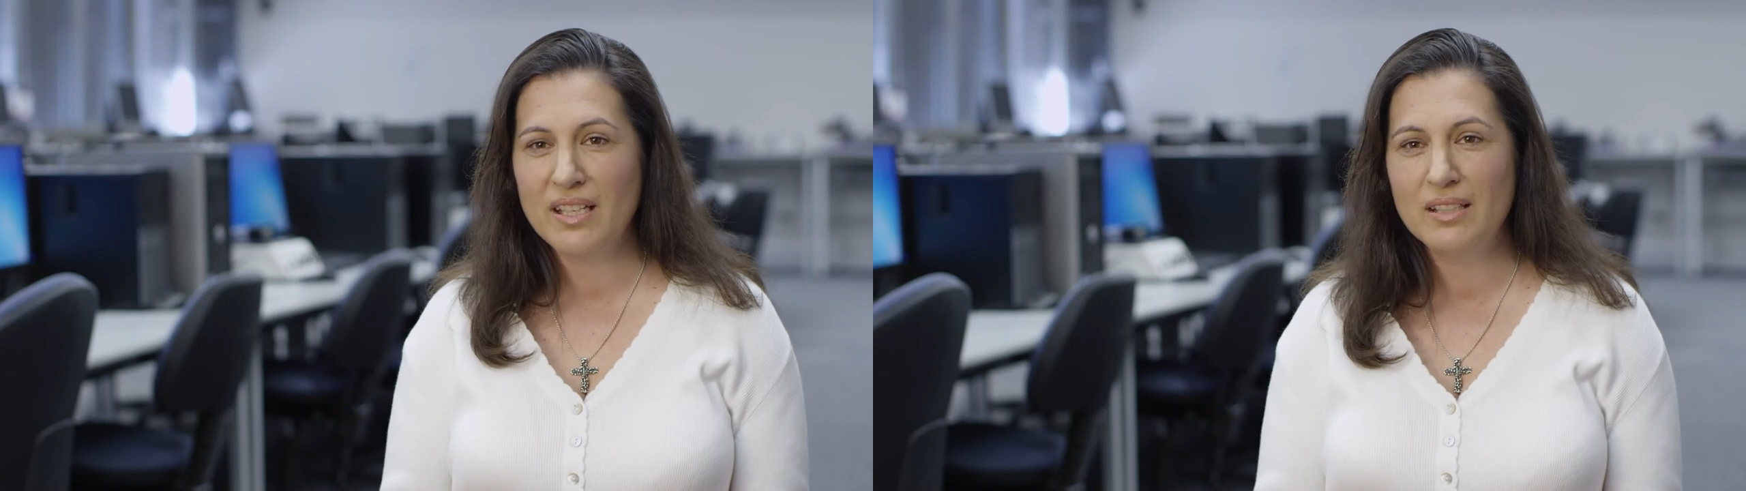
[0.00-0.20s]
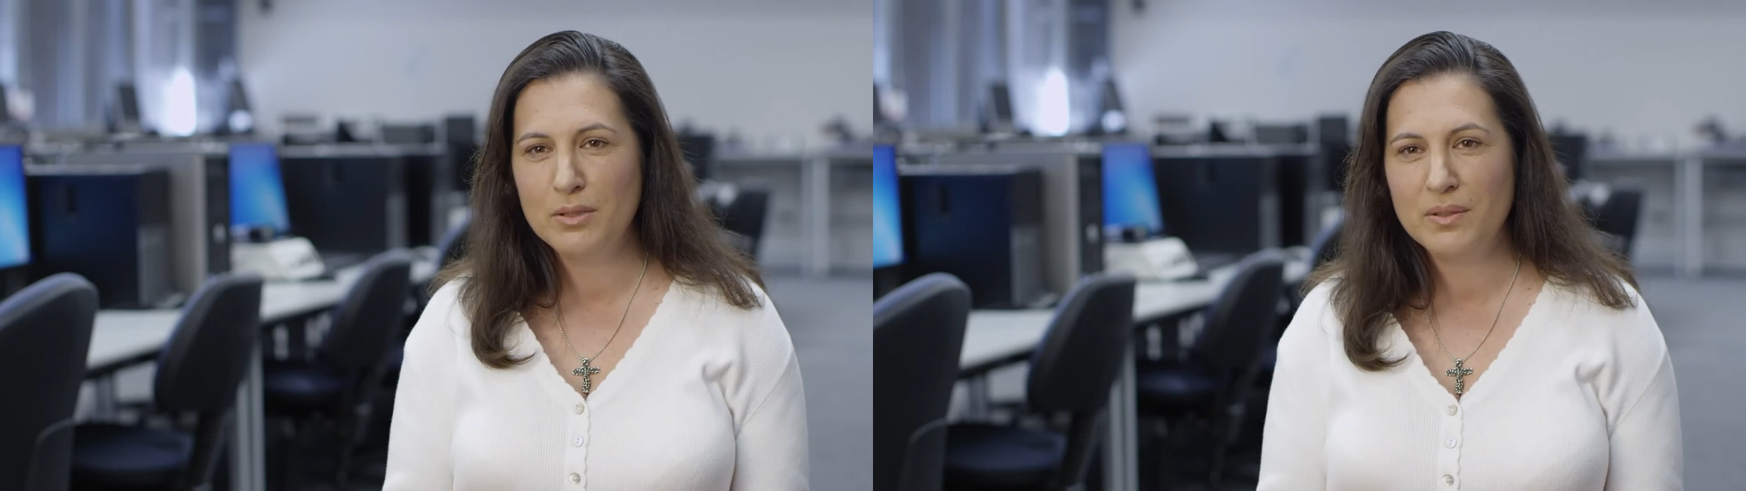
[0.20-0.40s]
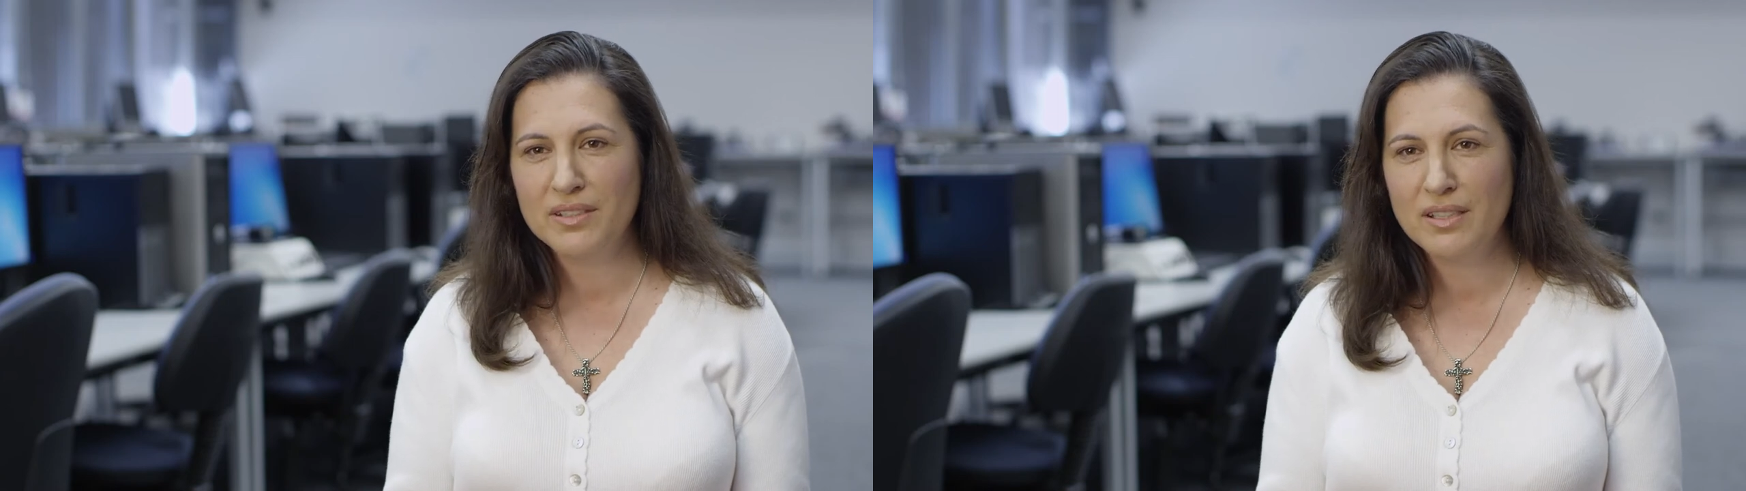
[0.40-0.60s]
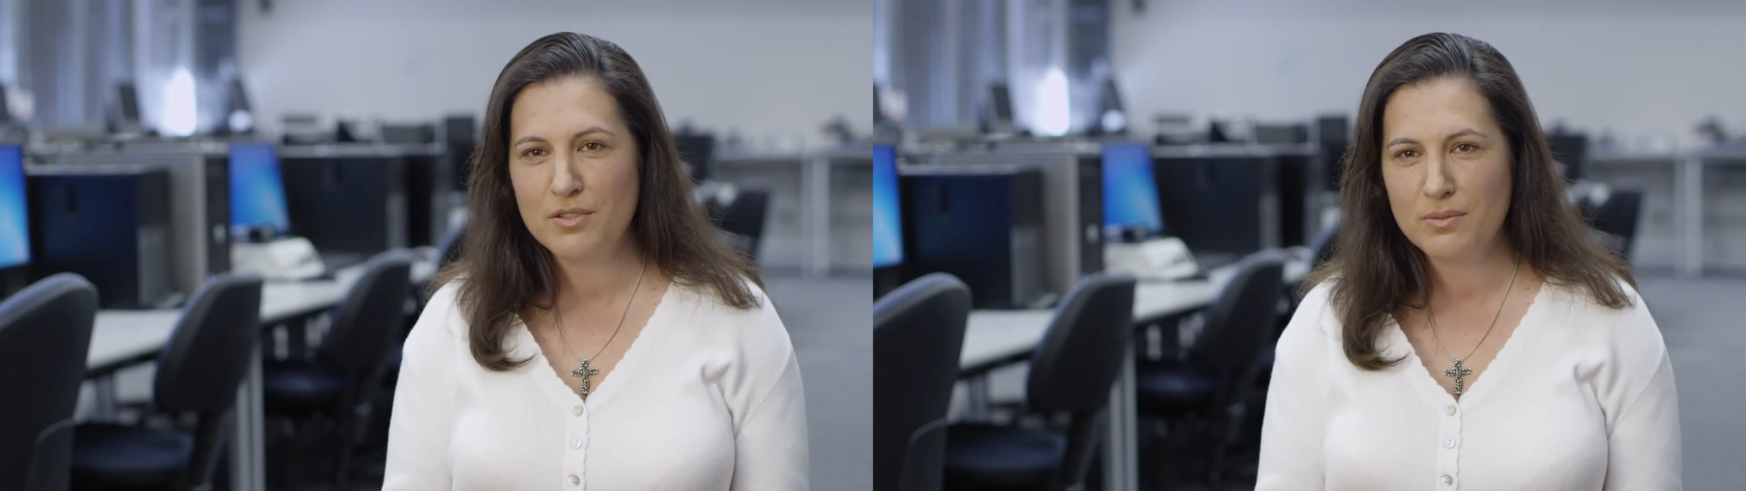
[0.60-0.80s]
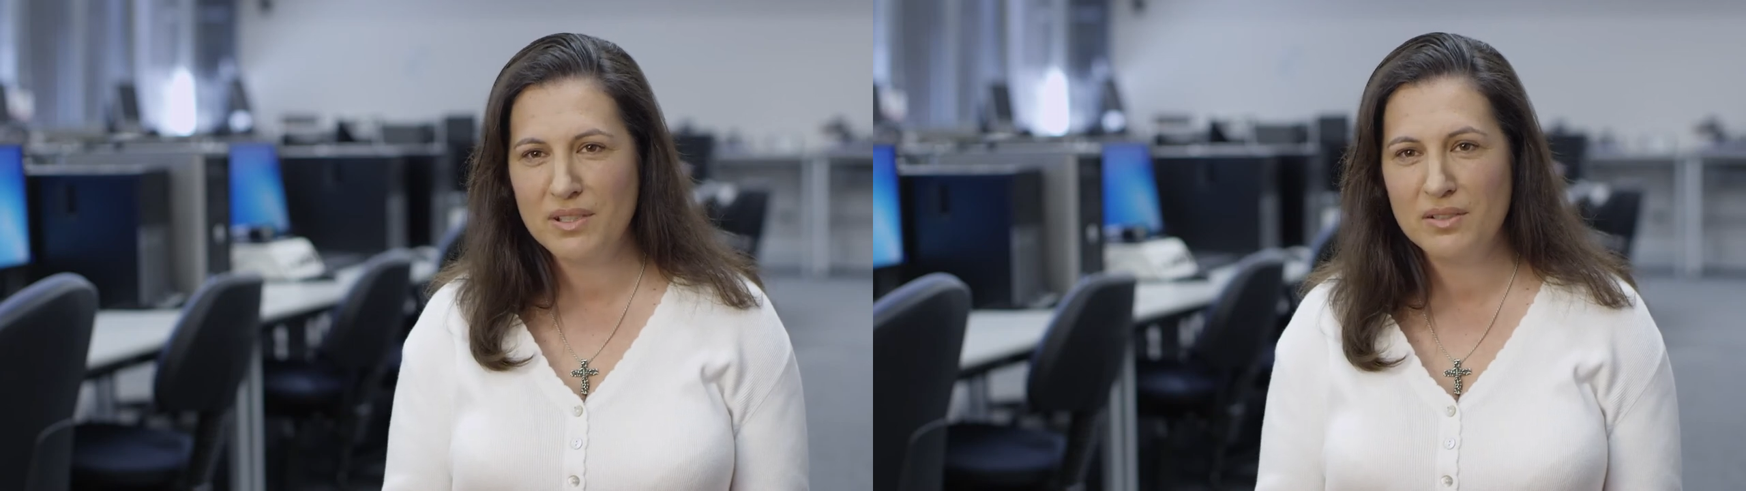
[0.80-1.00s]
and to our
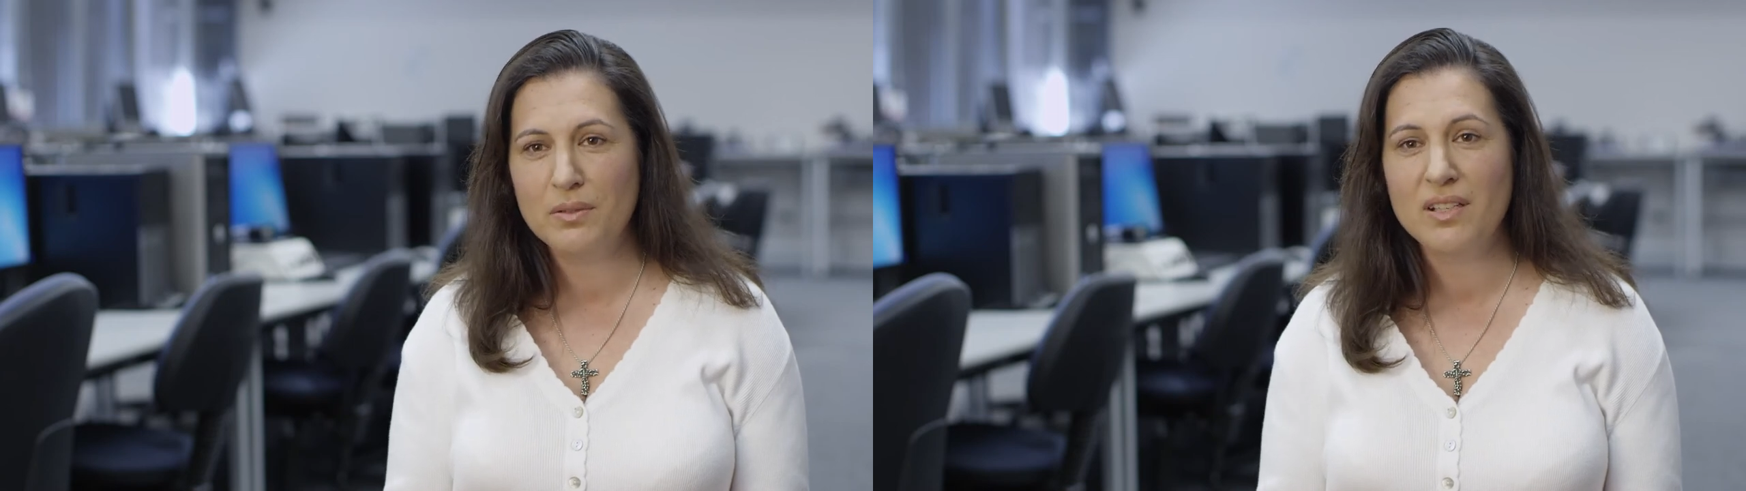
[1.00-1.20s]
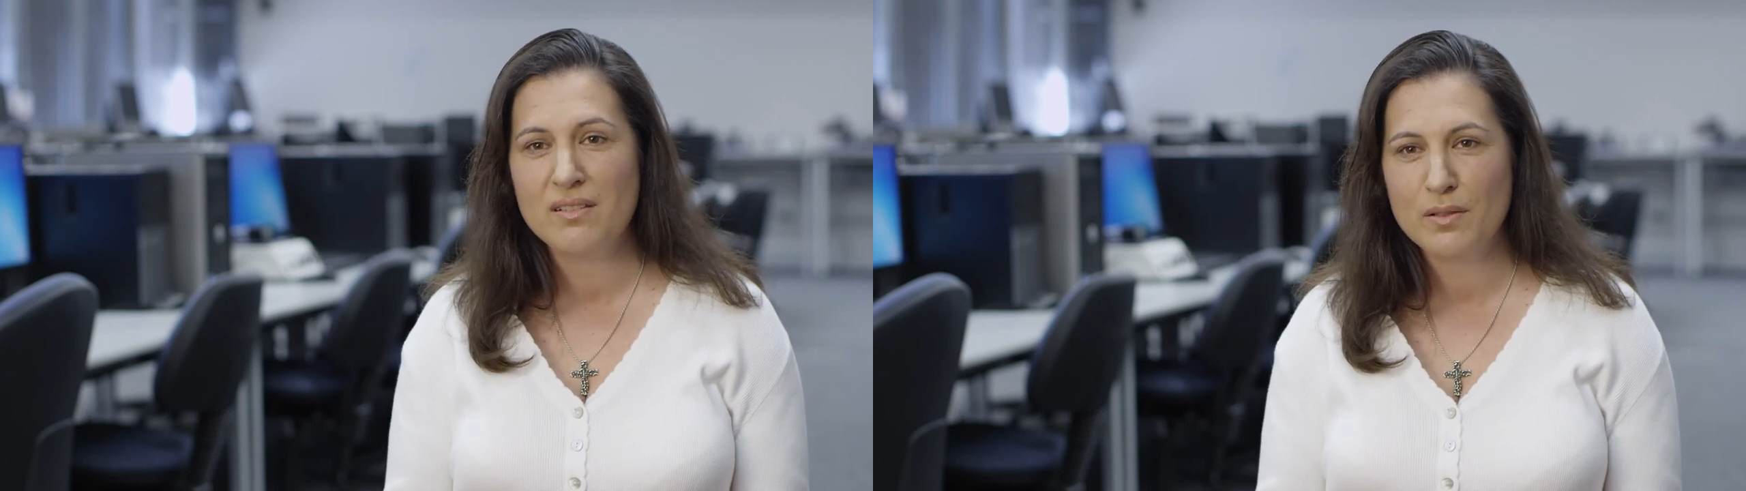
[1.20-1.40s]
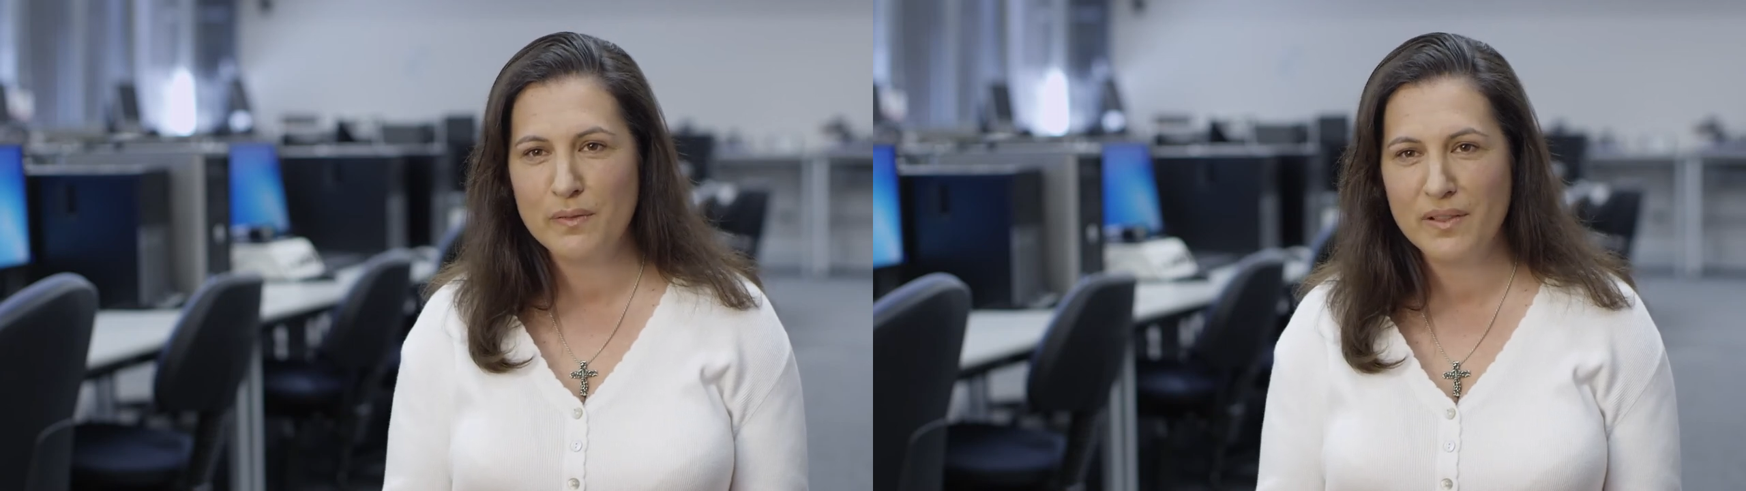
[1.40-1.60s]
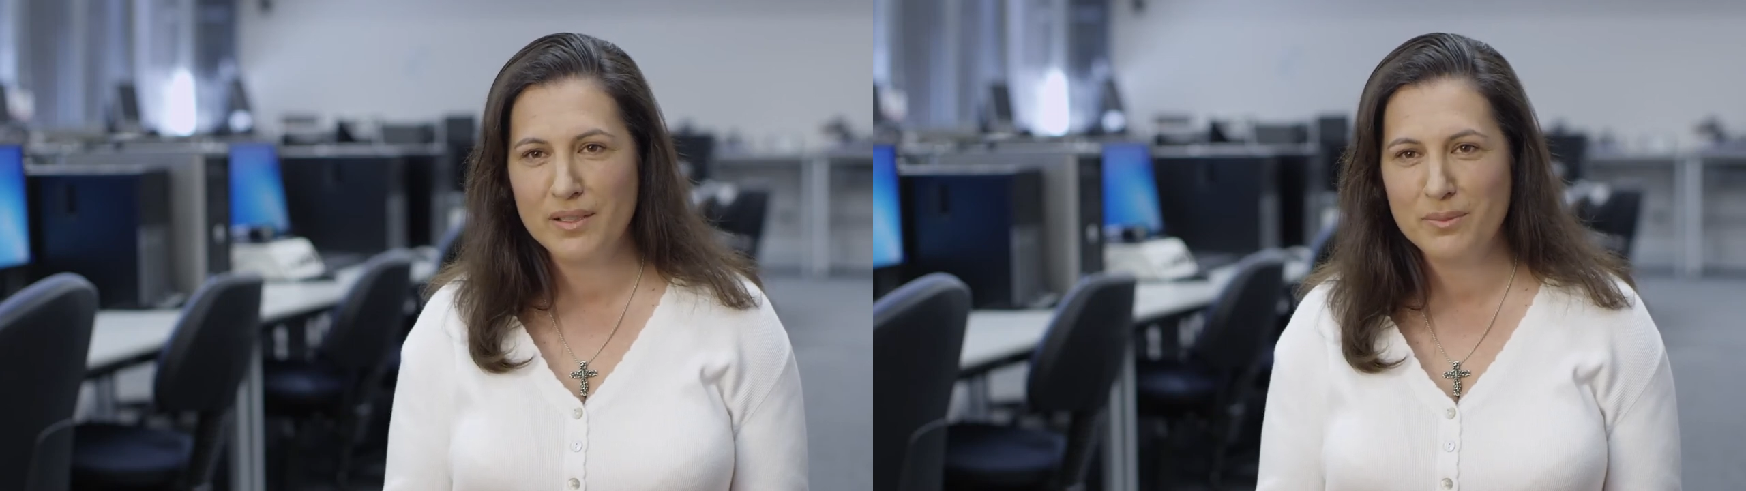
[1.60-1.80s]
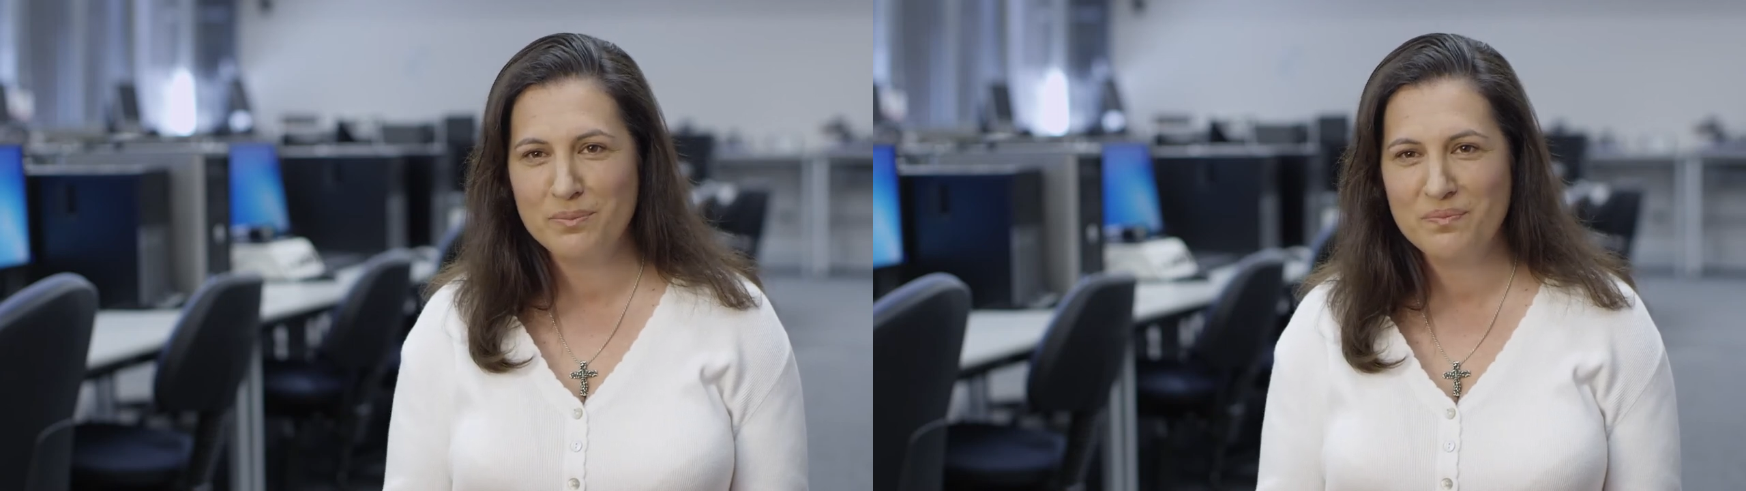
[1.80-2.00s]
detriment, to our self
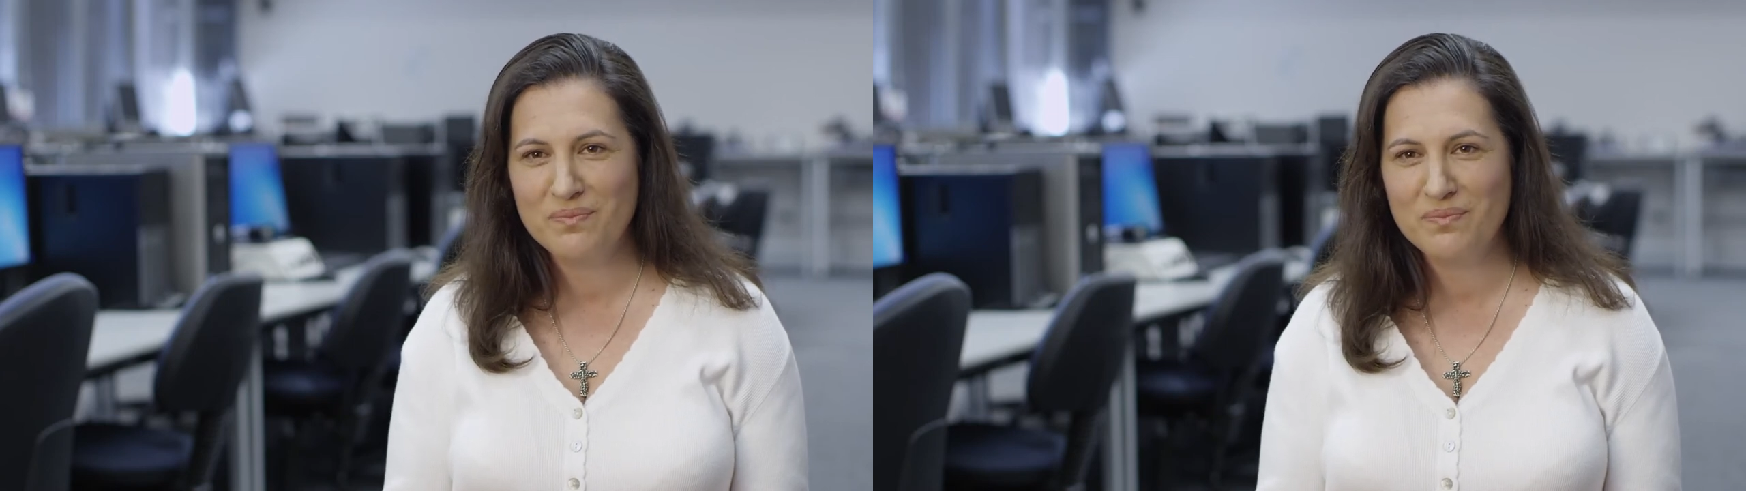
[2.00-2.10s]
harm,